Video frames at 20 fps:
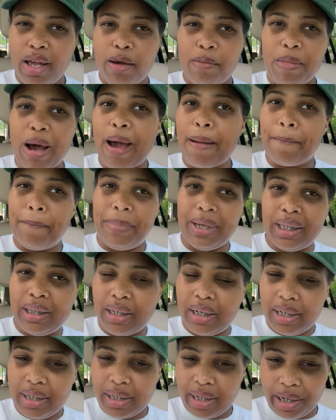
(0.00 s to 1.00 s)
my
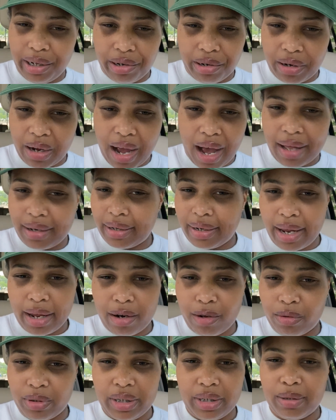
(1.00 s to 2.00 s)
ability to hear God, then they
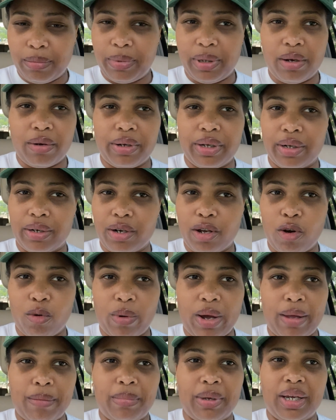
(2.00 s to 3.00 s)
don't need to be on here no
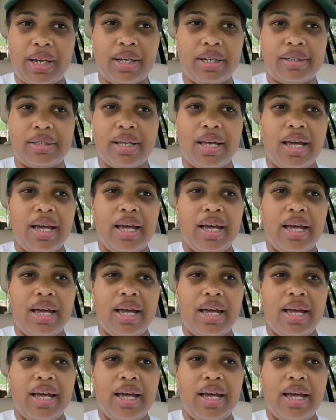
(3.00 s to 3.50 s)
way because